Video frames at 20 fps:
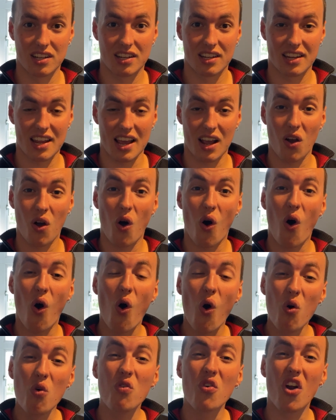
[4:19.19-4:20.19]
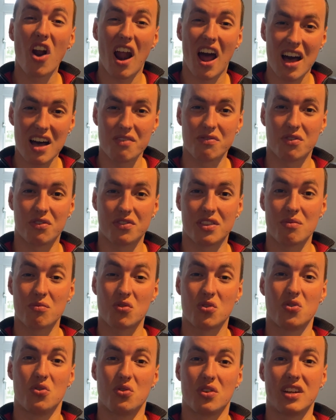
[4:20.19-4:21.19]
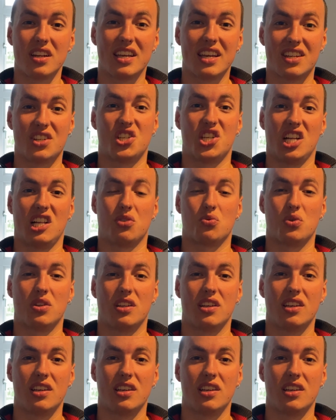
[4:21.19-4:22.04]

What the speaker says: Like over half of them couldn't get children